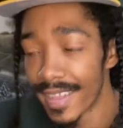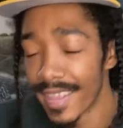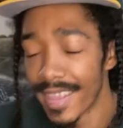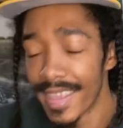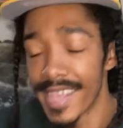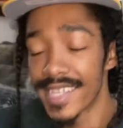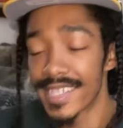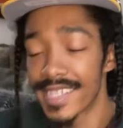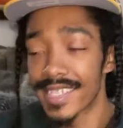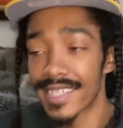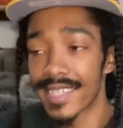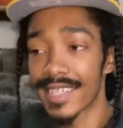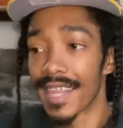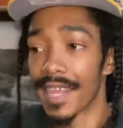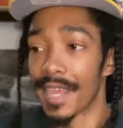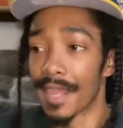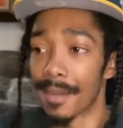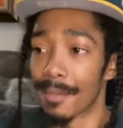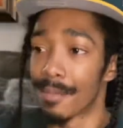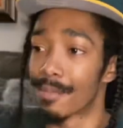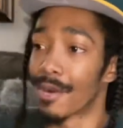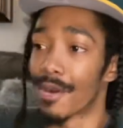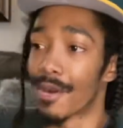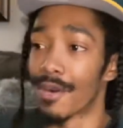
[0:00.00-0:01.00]
It's
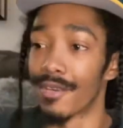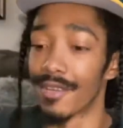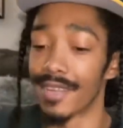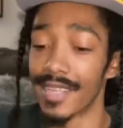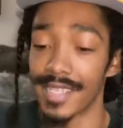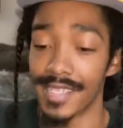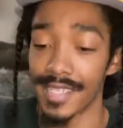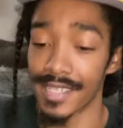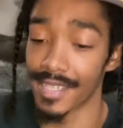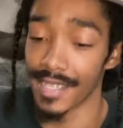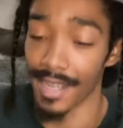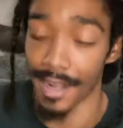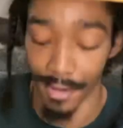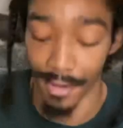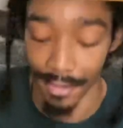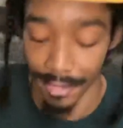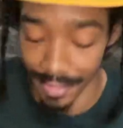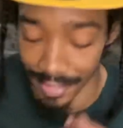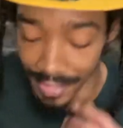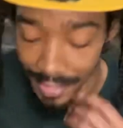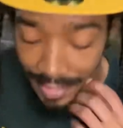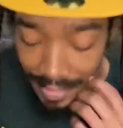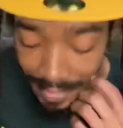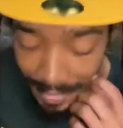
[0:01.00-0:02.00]
like, bro, this is
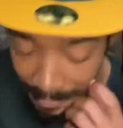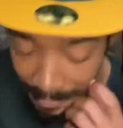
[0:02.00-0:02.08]
OD.